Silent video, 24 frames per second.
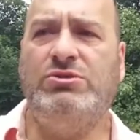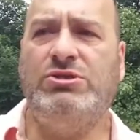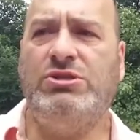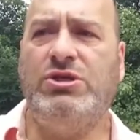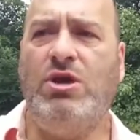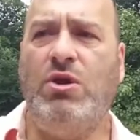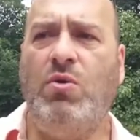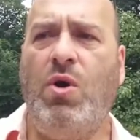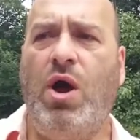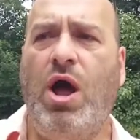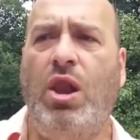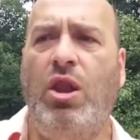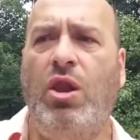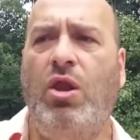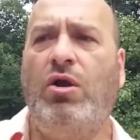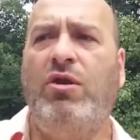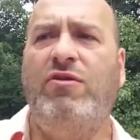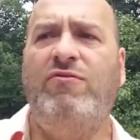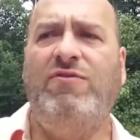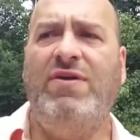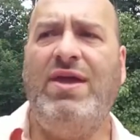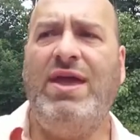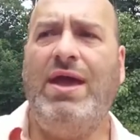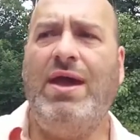So a lot
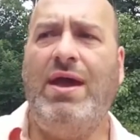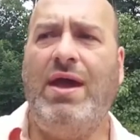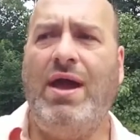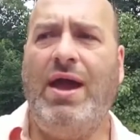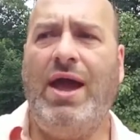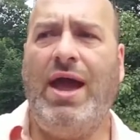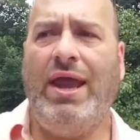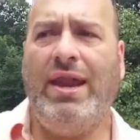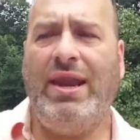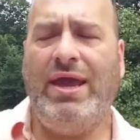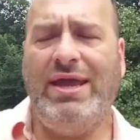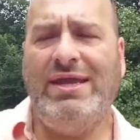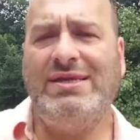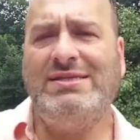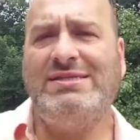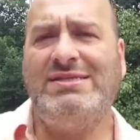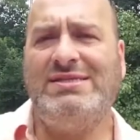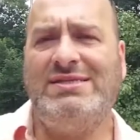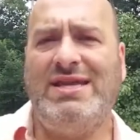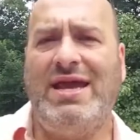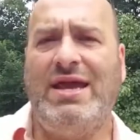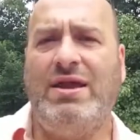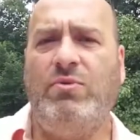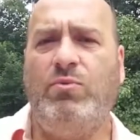of it, and I
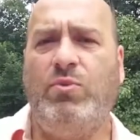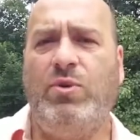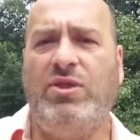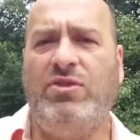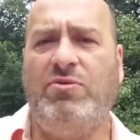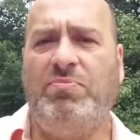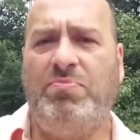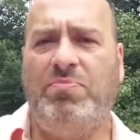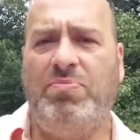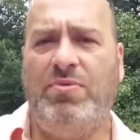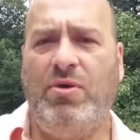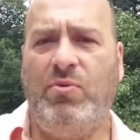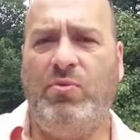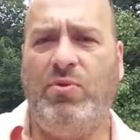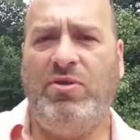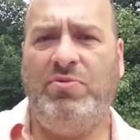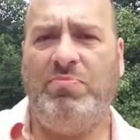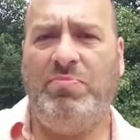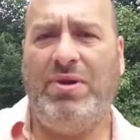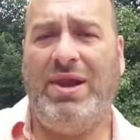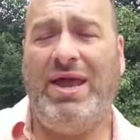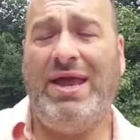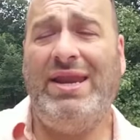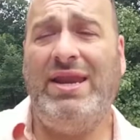understand with with
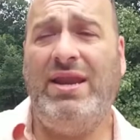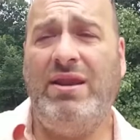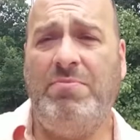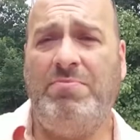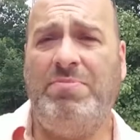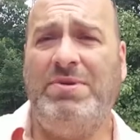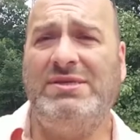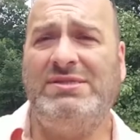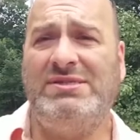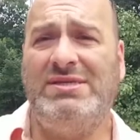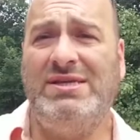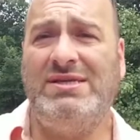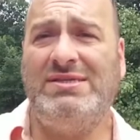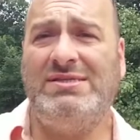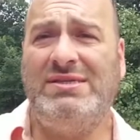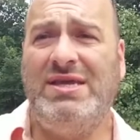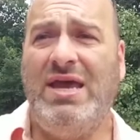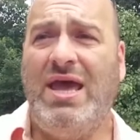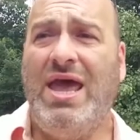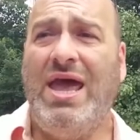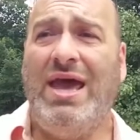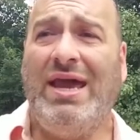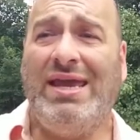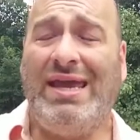planning a business
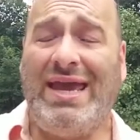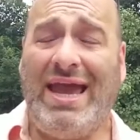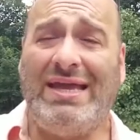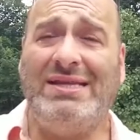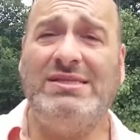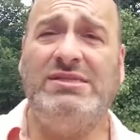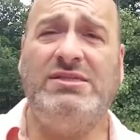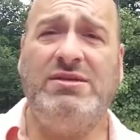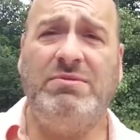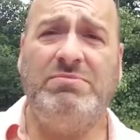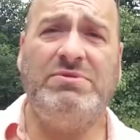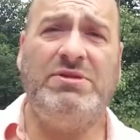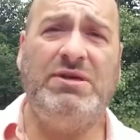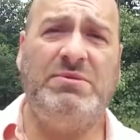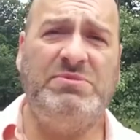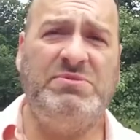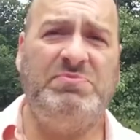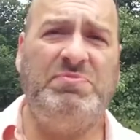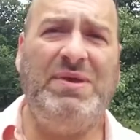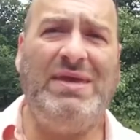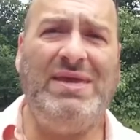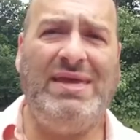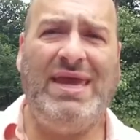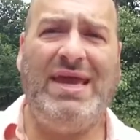can sometimes
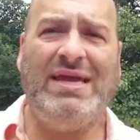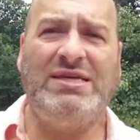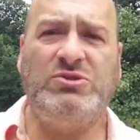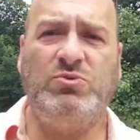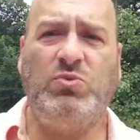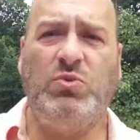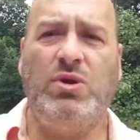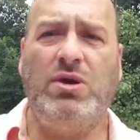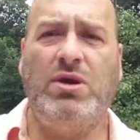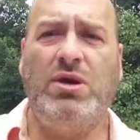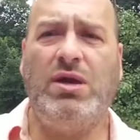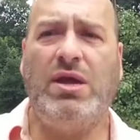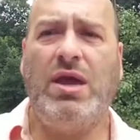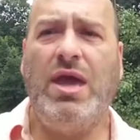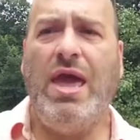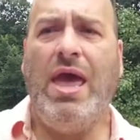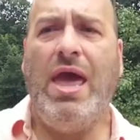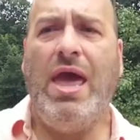be guesswork